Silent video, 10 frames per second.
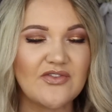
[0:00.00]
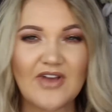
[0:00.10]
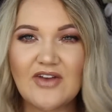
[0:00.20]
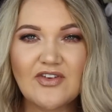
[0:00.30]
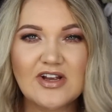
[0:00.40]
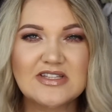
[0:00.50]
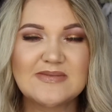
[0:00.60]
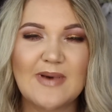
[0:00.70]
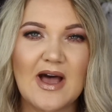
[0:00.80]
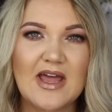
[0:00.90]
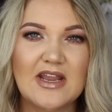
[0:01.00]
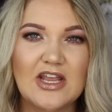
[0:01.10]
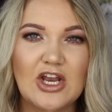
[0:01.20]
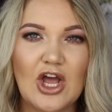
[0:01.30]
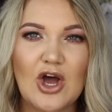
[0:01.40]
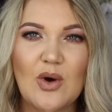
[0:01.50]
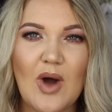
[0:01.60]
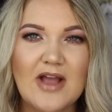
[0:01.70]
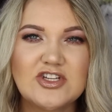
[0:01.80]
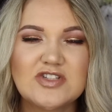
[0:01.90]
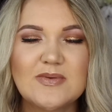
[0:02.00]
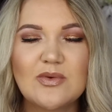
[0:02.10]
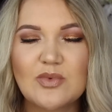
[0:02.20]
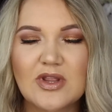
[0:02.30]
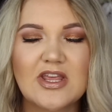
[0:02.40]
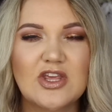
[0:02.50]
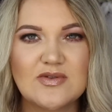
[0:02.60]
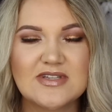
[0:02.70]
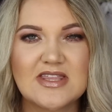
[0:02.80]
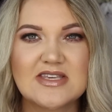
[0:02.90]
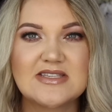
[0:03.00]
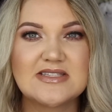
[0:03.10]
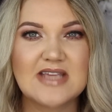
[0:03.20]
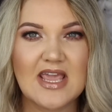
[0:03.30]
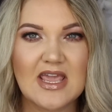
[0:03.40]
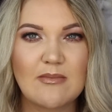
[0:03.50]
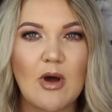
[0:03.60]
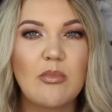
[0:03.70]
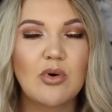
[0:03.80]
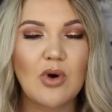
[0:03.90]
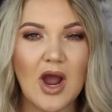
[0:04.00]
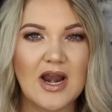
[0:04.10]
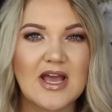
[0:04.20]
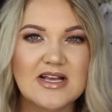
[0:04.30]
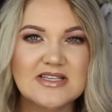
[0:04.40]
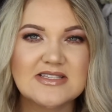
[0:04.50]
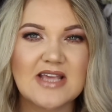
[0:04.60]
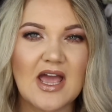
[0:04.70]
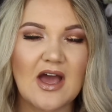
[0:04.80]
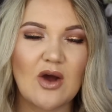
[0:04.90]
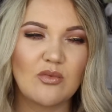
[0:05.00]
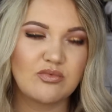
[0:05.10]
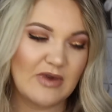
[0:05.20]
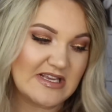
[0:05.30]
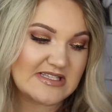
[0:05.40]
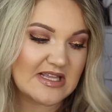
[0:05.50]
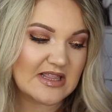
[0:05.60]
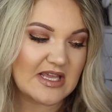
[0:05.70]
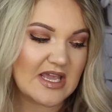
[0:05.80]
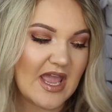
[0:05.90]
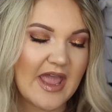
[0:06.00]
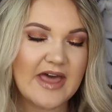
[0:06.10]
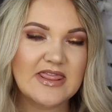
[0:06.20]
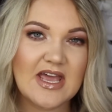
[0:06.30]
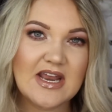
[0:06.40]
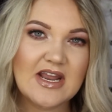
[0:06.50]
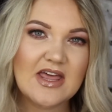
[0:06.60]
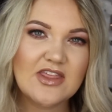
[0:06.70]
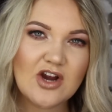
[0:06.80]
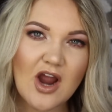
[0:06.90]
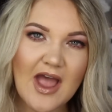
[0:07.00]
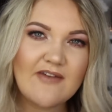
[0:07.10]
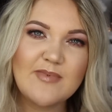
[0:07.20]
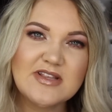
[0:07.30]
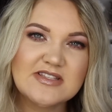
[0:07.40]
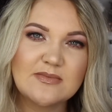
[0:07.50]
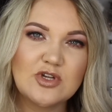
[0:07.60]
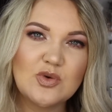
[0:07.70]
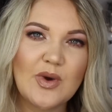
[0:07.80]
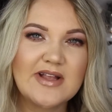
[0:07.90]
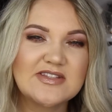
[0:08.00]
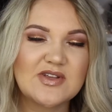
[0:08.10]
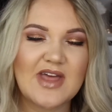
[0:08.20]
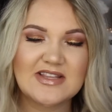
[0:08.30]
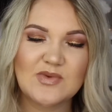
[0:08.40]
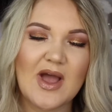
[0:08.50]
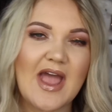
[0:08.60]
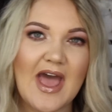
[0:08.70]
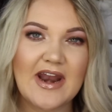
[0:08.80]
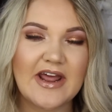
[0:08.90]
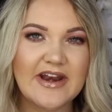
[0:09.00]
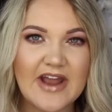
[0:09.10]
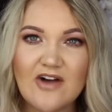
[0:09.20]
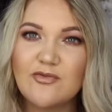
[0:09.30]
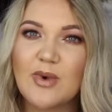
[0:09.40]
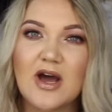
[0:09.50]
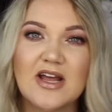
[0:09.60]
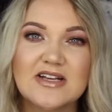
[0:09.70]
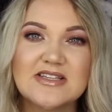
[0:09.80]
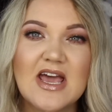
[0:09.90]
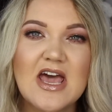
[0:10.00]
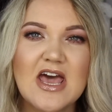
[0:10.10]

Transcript: favorites, but you know, I just been really using the same products recently, and then there have been some new ones, so that's why I had enough products